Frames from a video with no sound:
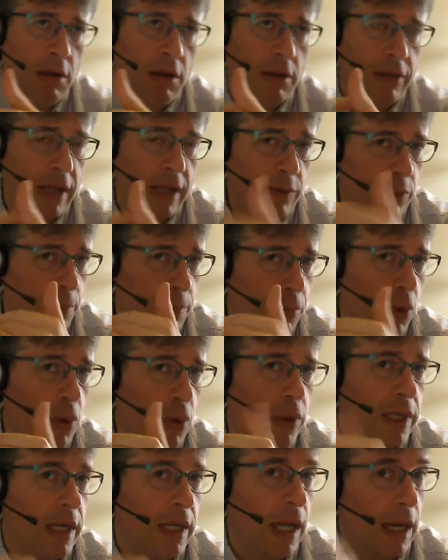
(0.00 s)
they
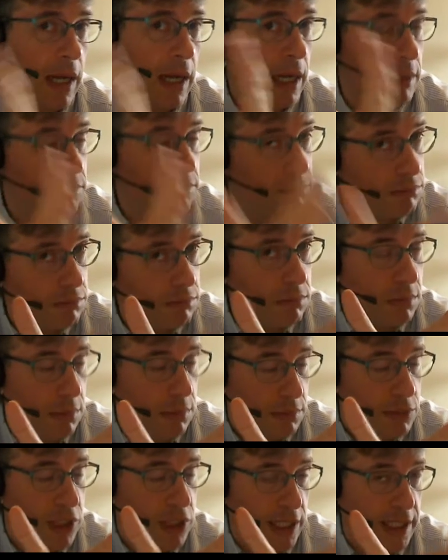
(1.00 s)
reported, and I
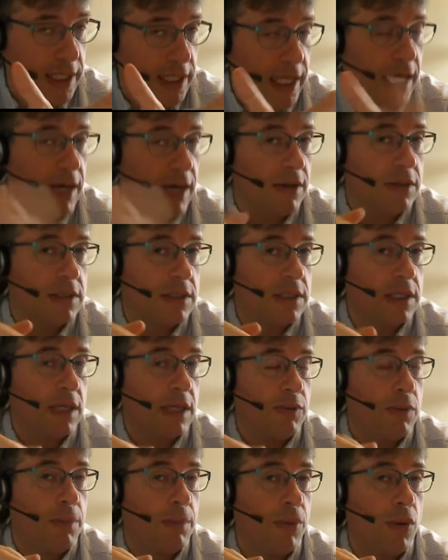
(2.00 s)
checked it out, they
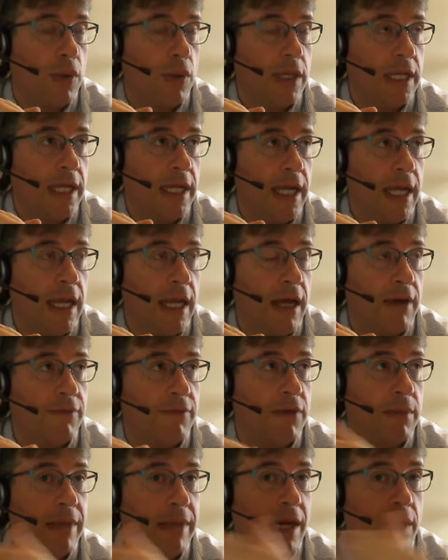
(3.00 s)
reported
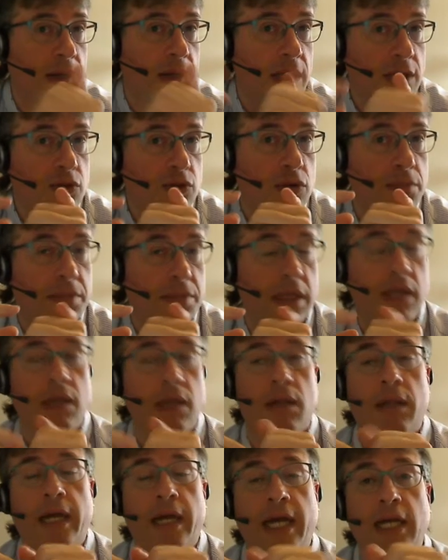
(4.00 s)
from their electric
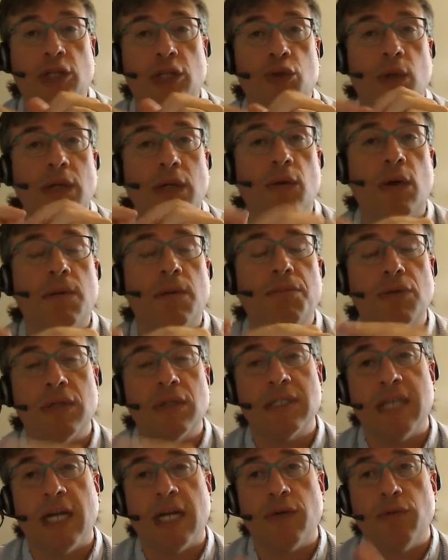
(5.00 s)
bill a 21%
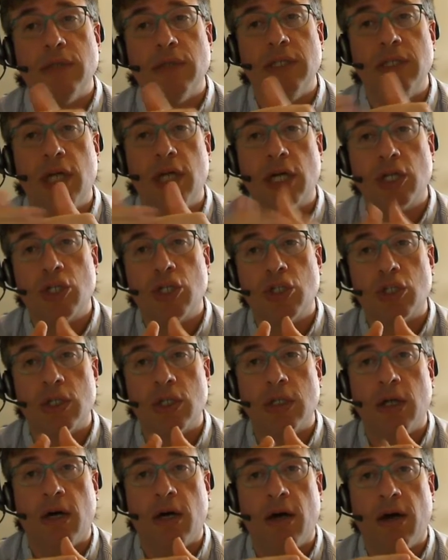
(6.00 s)

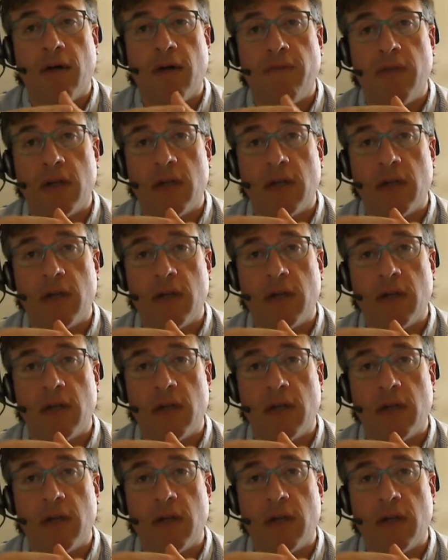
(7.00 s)
reduction of the